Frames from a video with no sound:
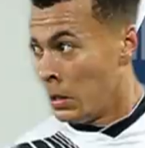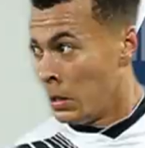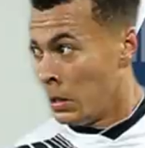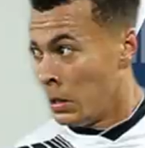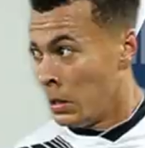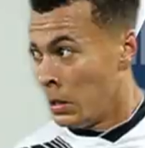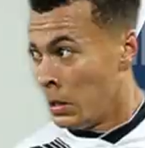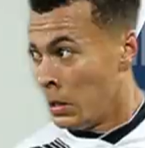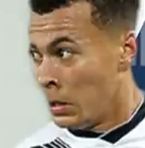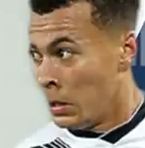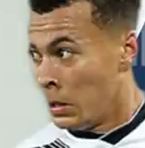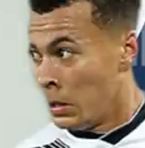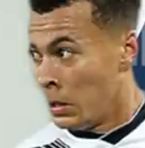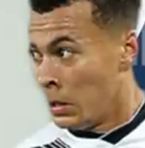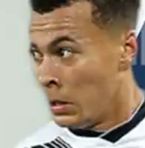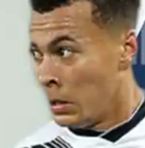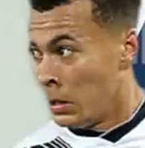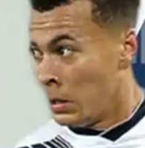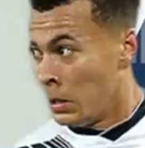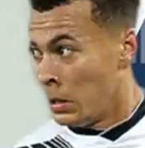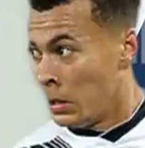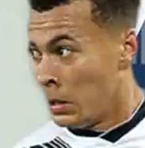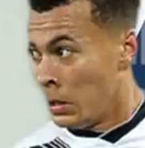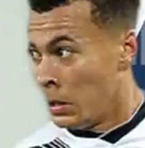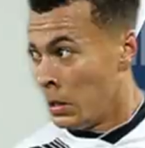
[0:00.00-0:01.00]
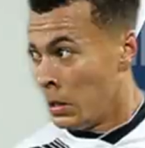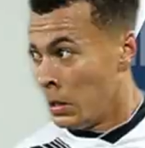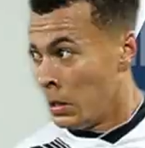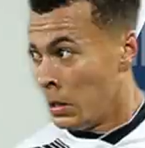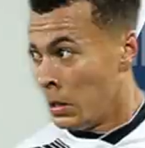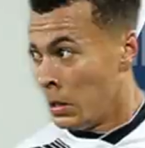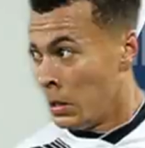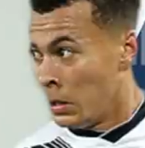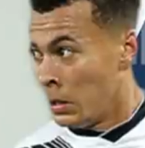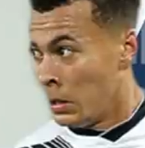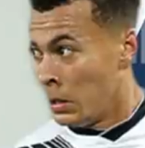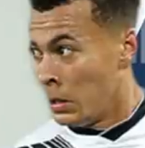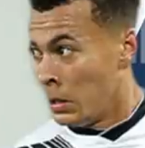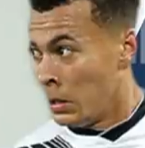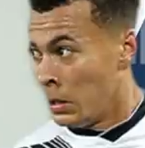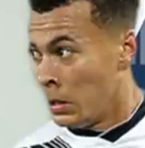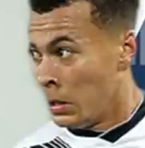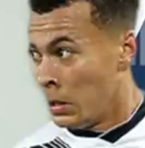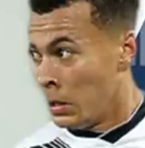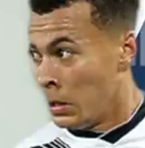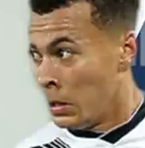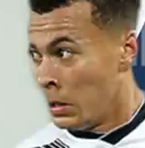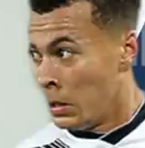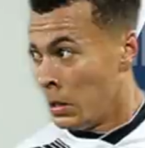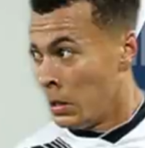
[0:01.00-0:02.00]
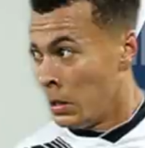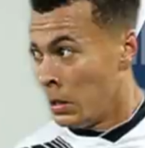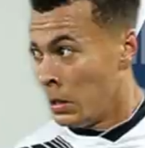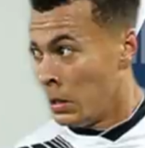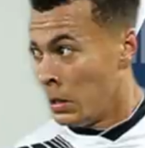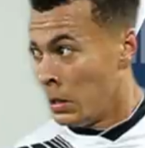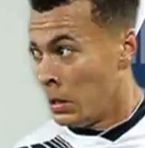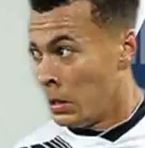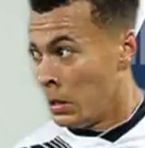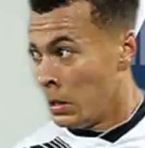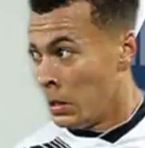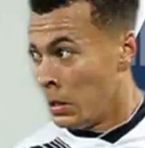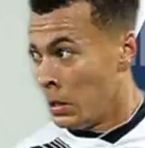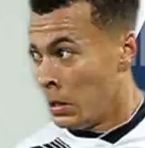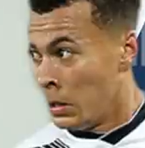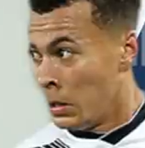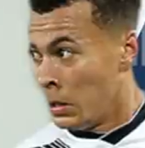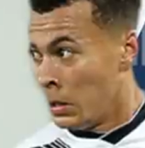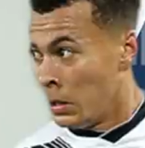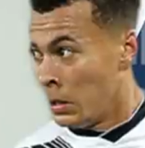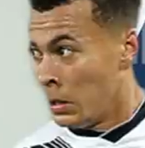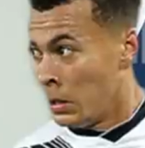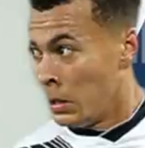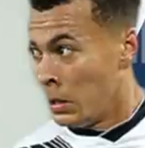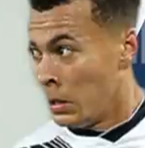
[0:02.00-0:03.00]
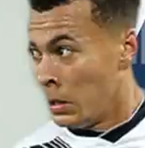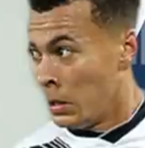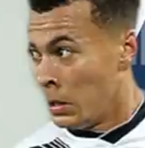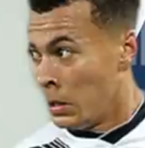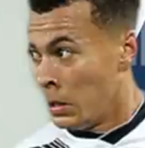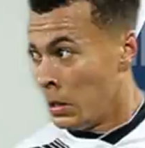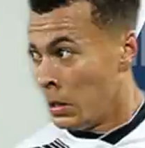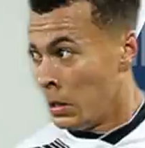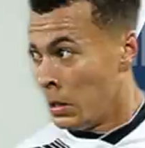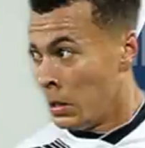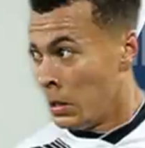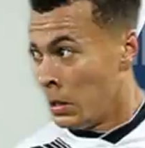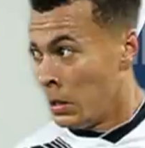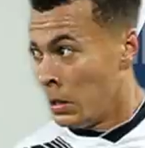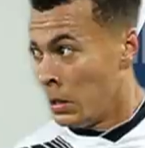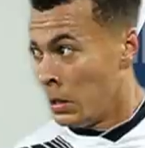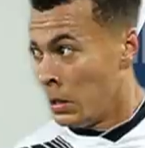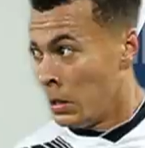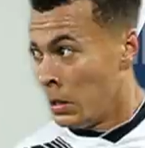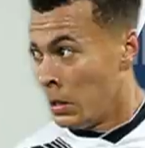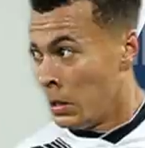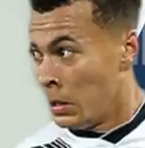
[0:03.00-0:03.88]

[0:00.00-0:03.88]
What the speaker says: (not speaking)